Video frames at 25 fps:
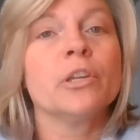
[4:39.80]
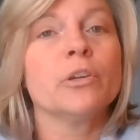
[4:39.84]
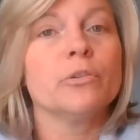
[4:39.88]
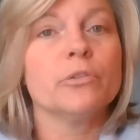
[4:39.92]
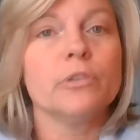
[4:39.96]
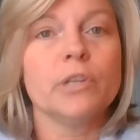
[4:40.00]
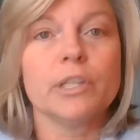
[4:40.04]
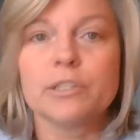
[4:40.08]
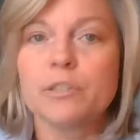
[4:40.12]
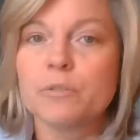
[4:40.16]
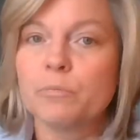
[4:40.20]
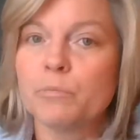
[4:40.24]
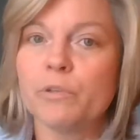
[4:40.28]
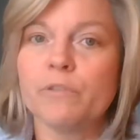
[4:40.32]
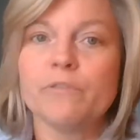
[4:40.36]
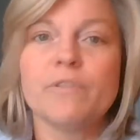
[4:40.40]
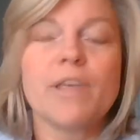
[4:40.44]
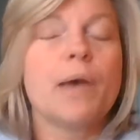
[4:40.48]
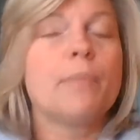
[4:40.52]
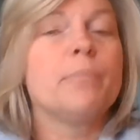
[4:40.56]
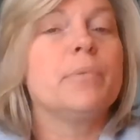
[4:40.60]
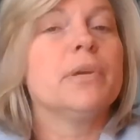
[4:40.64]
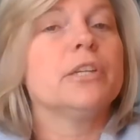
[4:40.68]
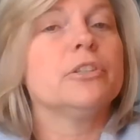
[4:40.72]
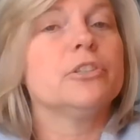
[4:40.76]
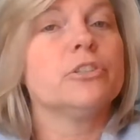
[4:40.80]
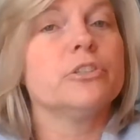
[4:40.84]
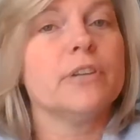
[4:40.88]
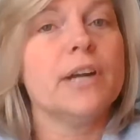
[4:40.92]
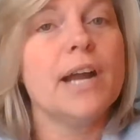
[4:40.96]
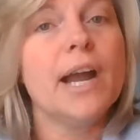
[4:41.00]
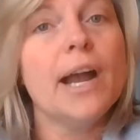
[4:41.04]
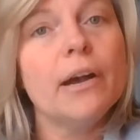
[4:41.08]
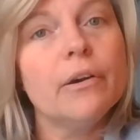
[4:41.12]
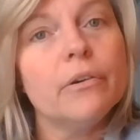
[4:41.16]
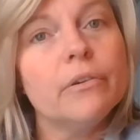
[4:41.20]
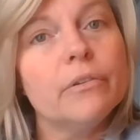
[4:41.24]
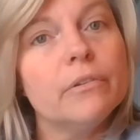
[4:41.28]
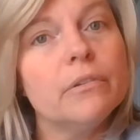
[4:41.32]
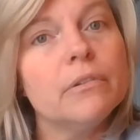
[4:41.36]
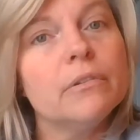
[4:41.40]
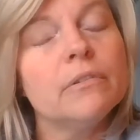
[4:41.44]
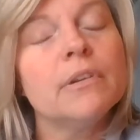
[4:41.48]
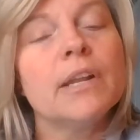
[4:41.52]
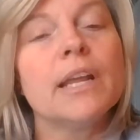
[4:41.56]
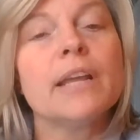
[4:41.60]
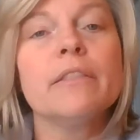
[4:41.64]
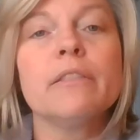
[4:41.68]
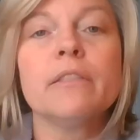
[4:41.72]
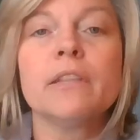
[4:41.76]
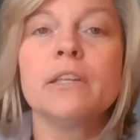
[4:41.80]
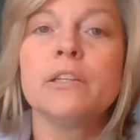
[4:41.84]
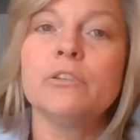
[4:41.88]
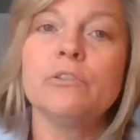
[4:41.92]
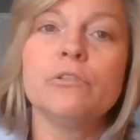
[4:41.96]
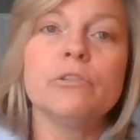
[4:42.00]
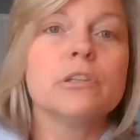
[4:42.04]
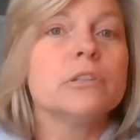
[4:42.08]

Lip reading: Let's move that picture out, and then you